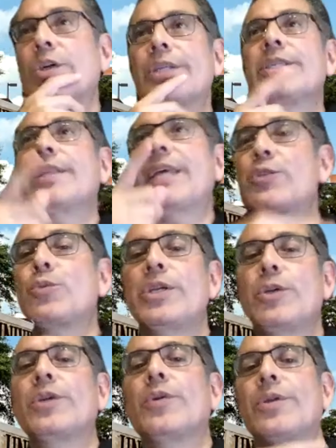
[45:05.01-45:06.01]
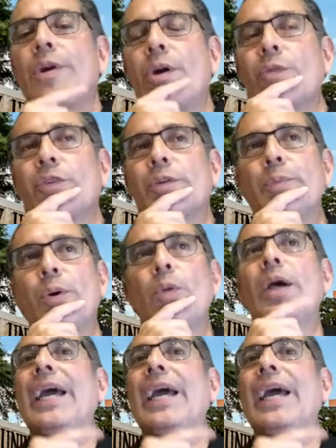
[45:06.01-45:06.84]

I said that's why you want to go to the Harvard poll.